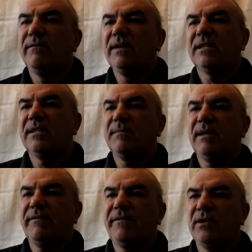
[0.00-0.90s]
Victim
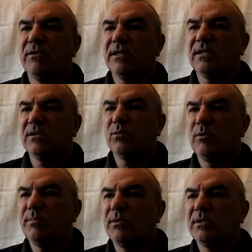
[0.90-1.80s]
left furious as
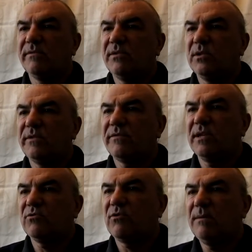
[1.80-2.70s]
Wallboys avoids
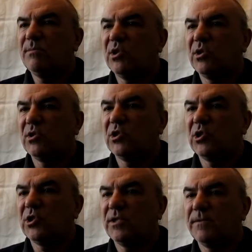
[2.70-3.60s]
fresh rape
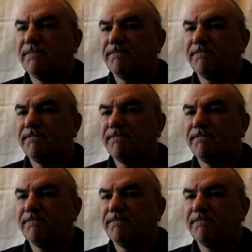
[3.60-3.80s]
charges.